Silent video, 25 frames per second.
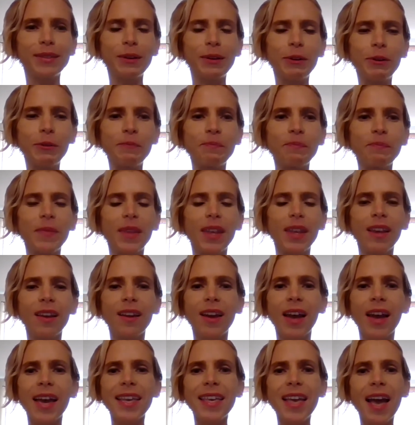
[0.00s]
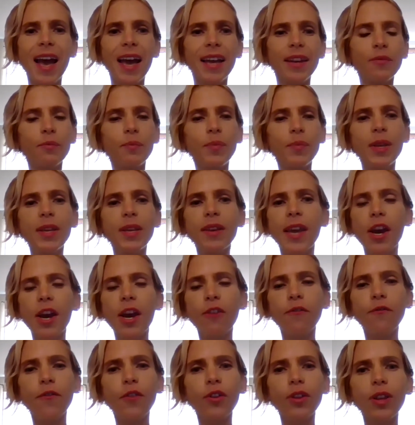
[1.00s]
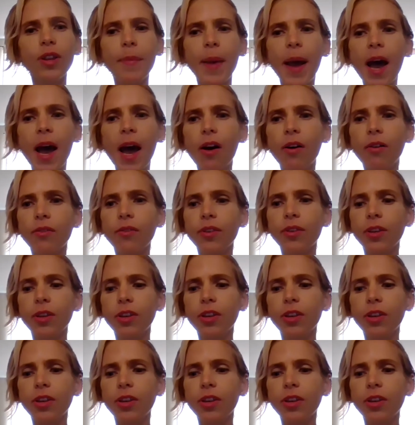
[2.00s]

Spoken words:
So again, be careful about,